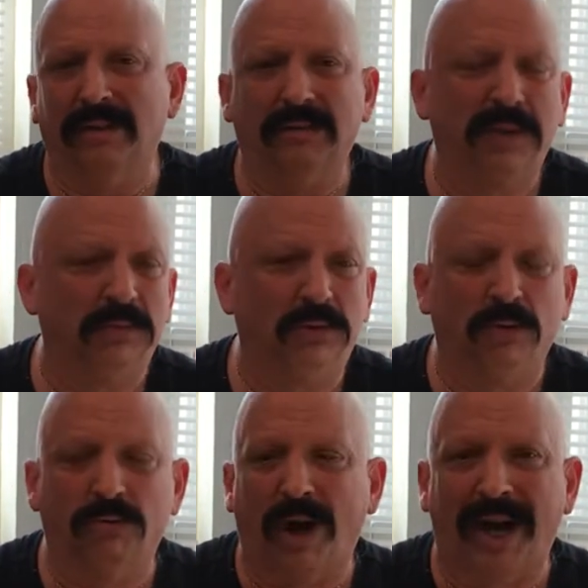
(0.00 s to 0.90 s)
people's
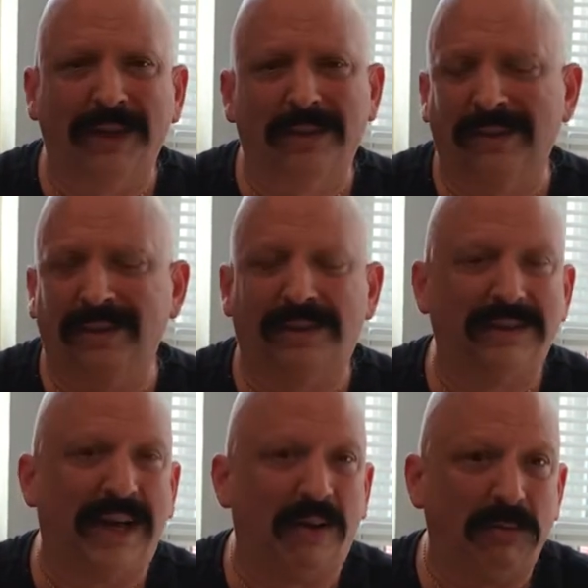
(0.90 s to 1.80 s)
garages, and
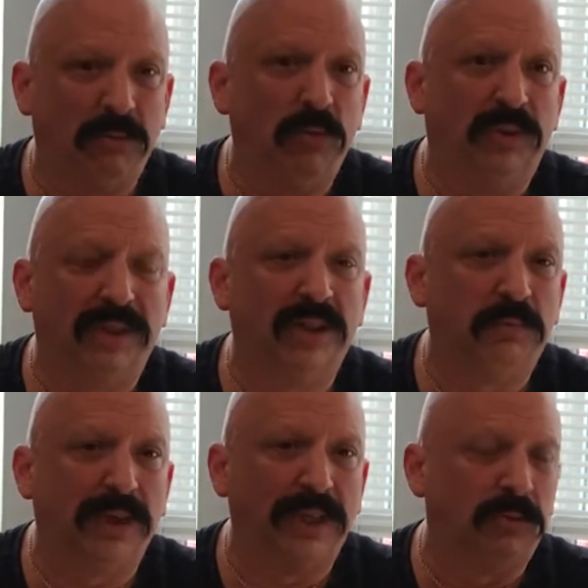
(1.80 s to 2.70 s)
now I've moved into this
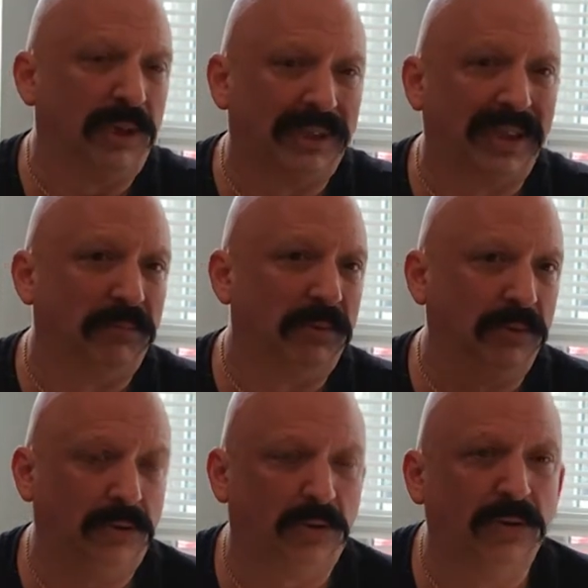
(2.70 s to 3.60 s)
place where I set up a little
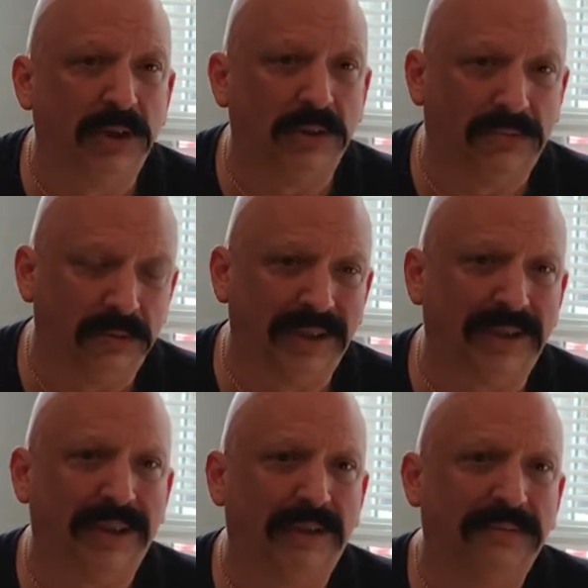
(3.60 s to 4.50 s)
studio for
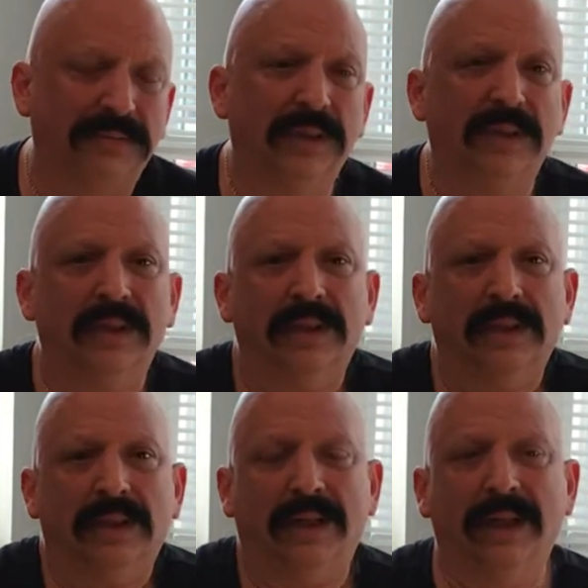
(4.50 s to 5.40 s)
myself.
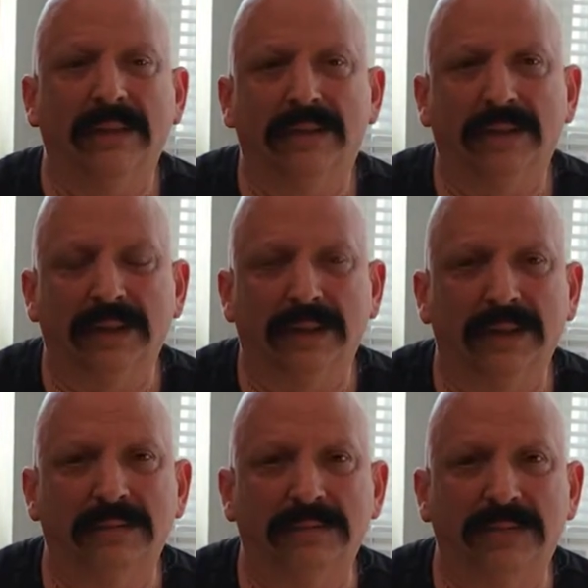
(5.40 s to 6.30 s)
And
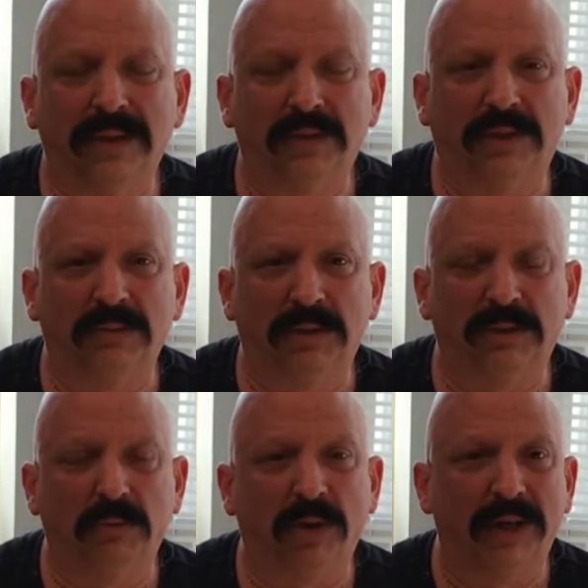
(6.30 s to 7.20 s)
things seem to be
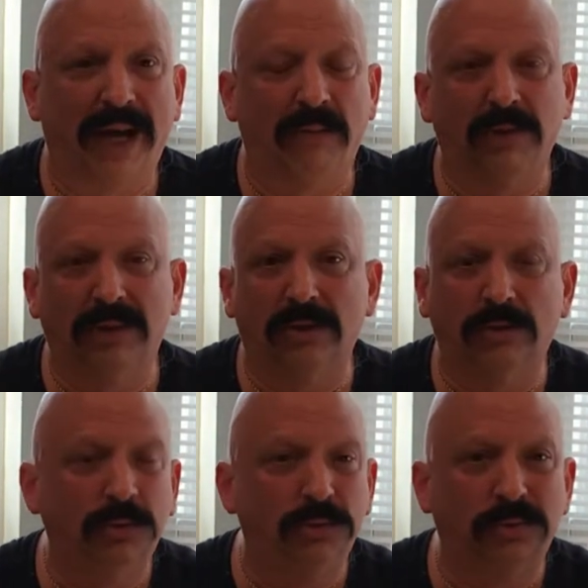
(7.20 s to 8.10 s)
working out with this
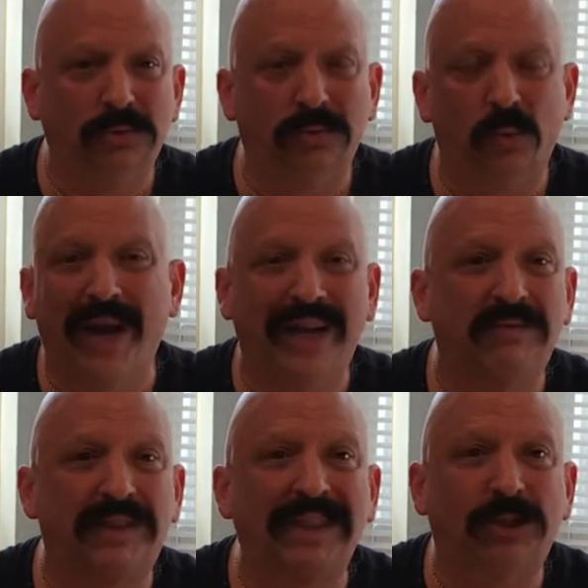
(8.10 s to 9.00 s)
new way
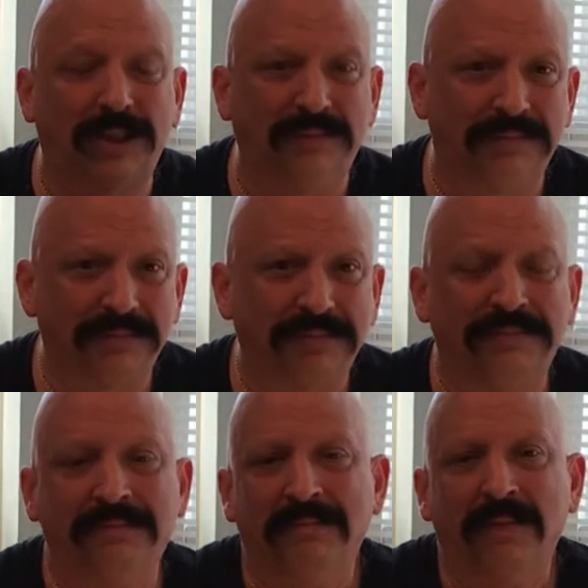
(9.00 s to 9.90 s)
of teaching.
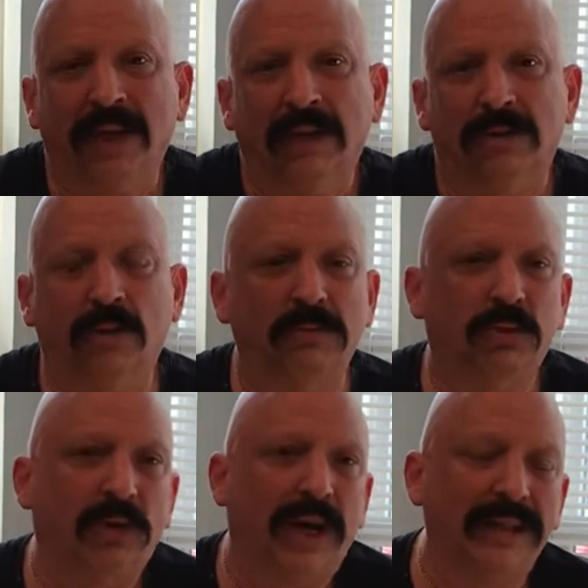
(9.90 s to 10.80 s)
So I'm
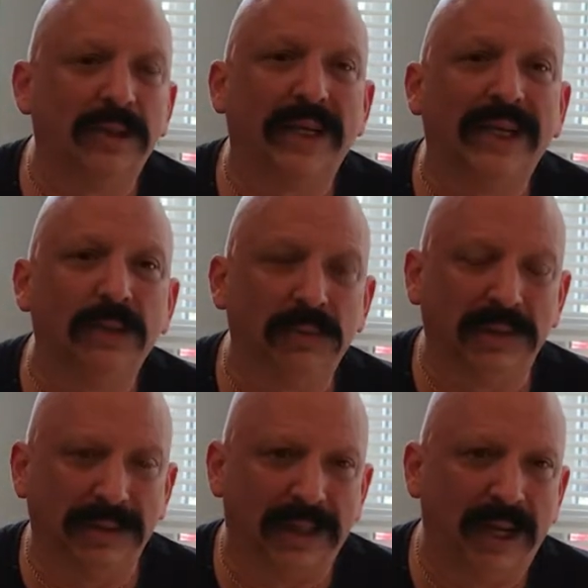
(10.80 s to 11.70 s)
trying to change with
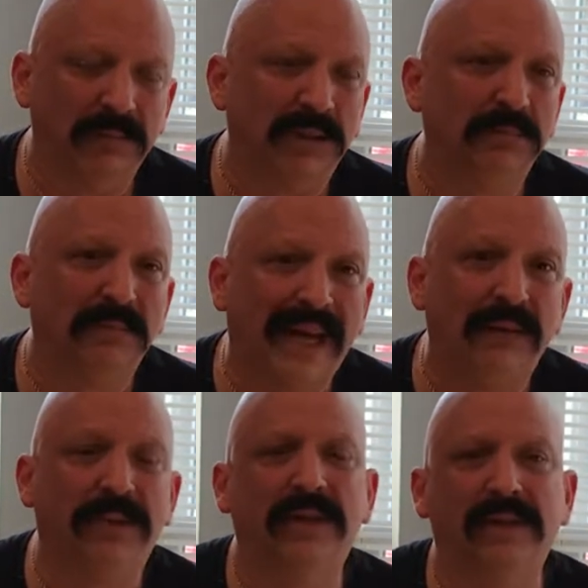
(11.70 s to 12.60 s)
the times, and
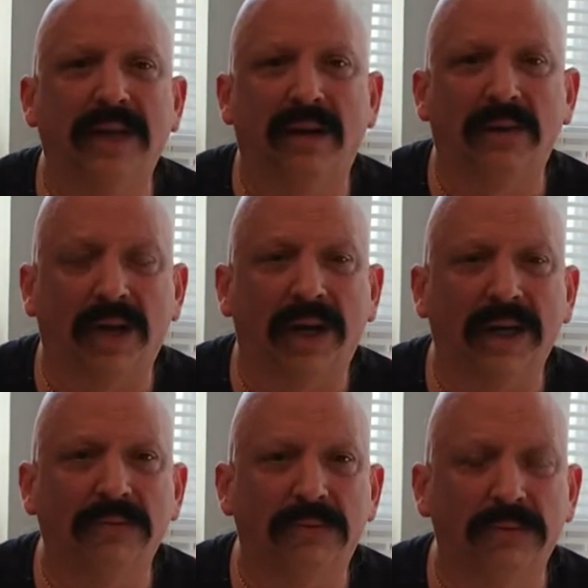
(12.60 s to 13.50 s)
maybe down the
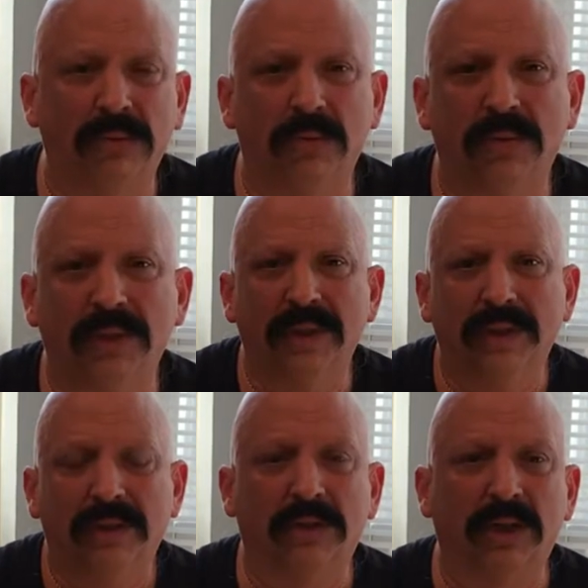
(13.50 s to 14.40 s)
line through
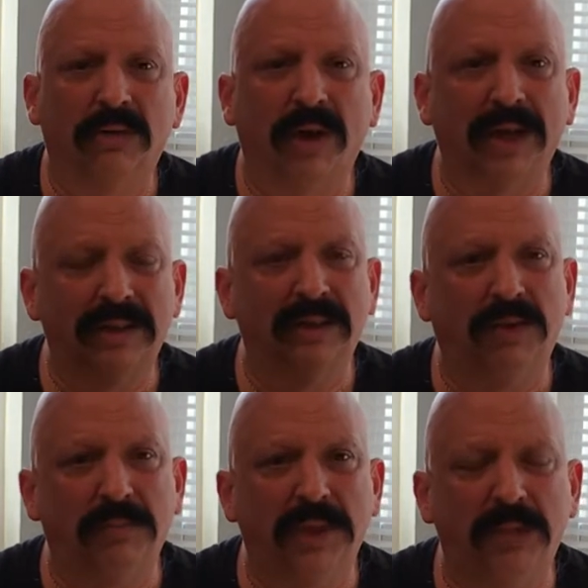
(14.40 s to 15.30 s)
the generosity of the
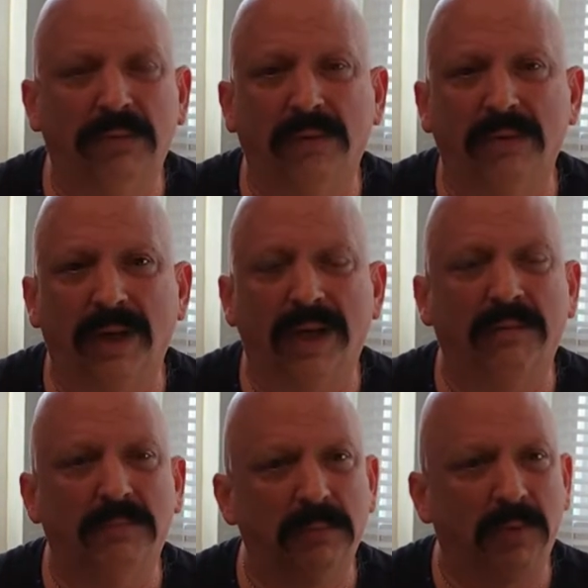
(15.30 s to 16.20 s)
people
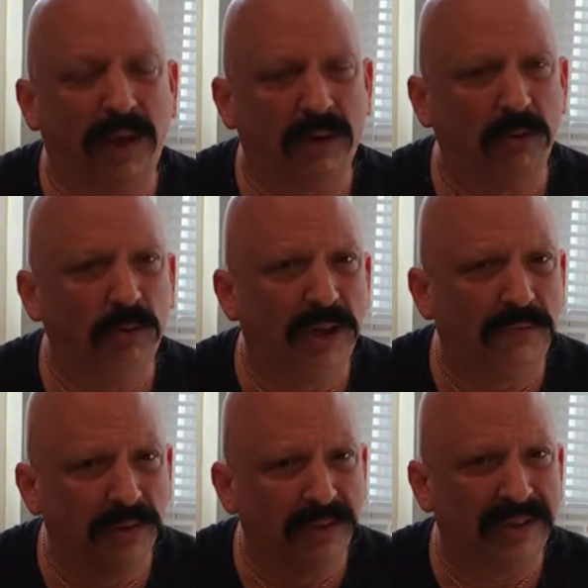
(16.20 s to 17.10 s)
and people that are looking
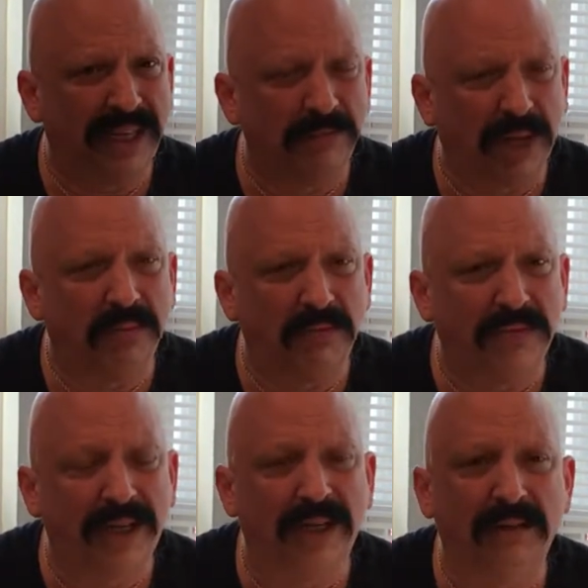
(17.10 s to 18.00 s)
for the same type of
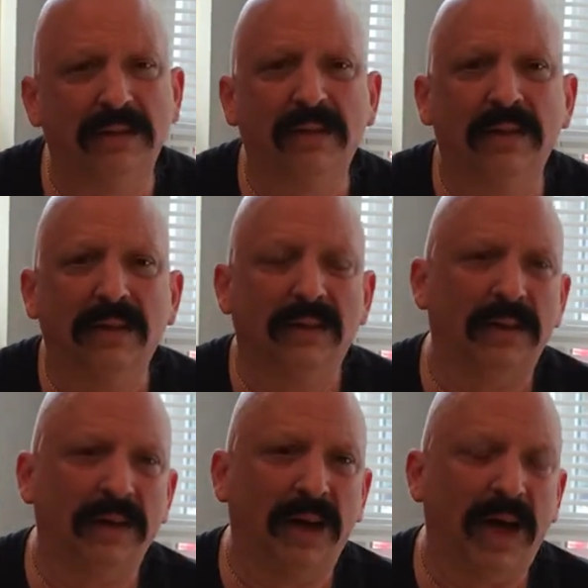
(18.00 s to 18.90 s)
thing,
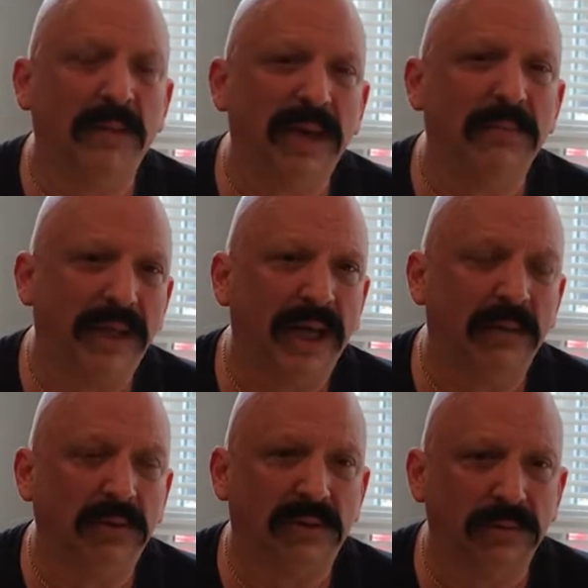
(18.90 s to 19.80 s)
I may be
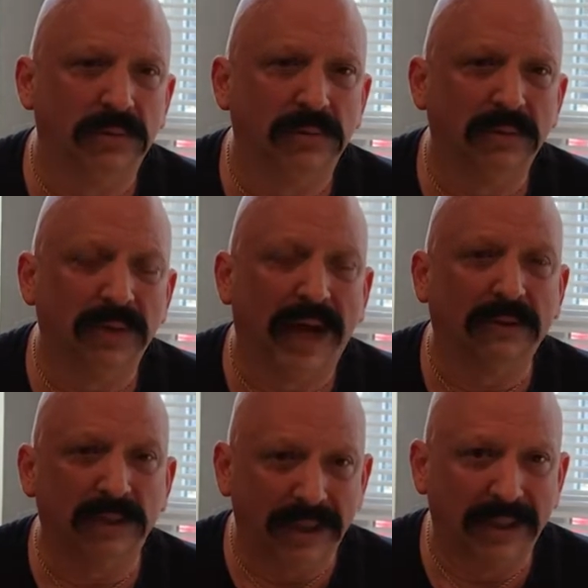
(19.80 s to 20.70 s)
able to
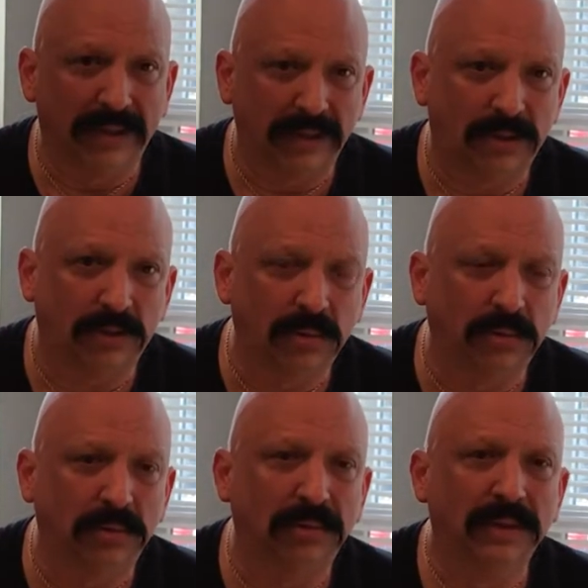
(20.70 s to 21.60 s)
actually get this
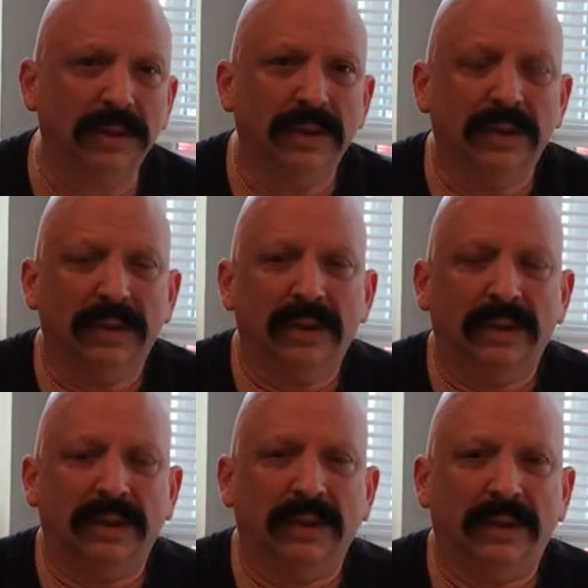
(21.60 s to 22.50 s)
school.
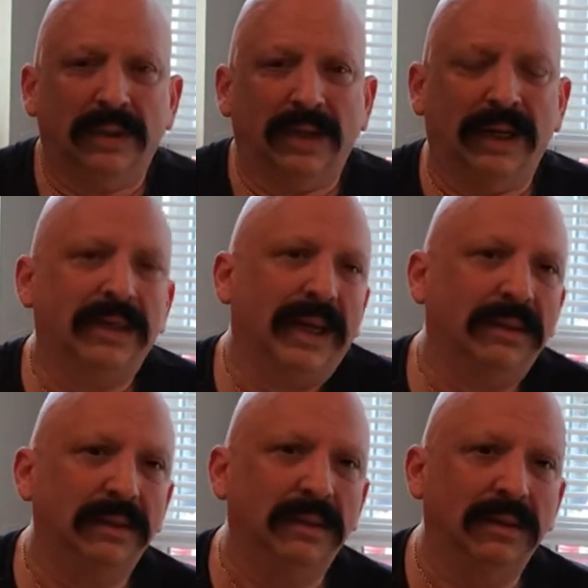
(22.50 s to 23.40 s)

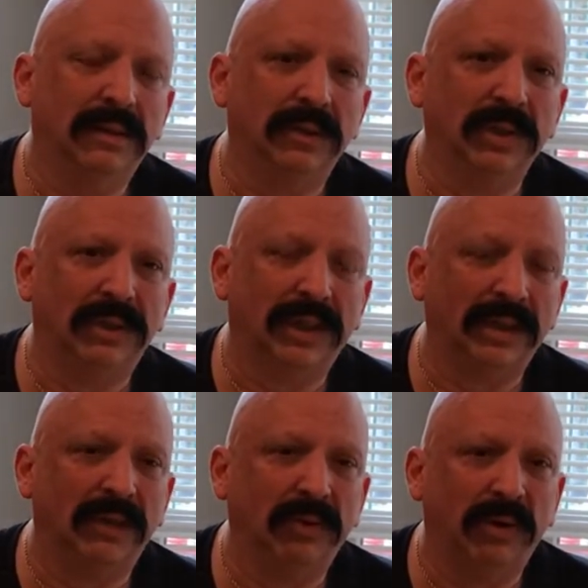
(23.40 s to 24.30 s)
Again, the reason I
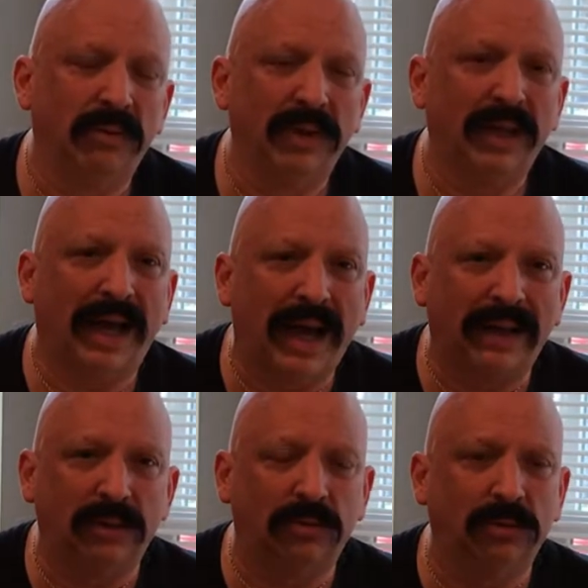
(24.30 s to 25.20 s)
never really had
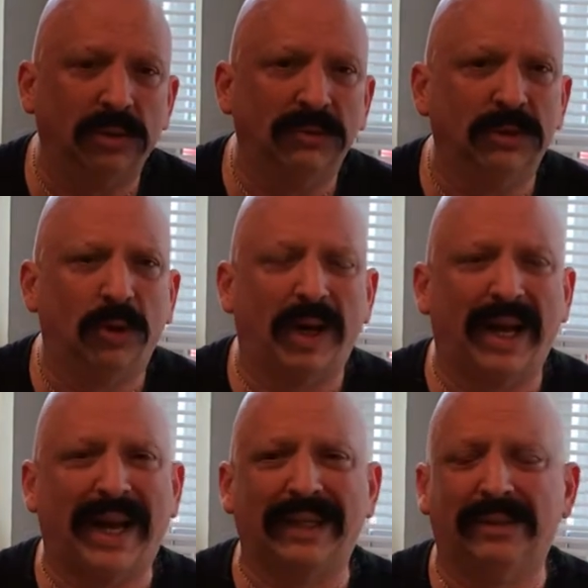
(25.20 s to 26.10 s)
a school, even though I
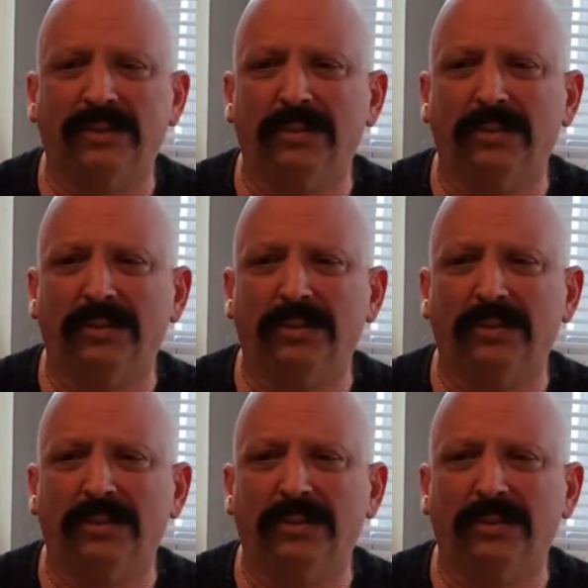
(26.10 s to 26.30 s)
had to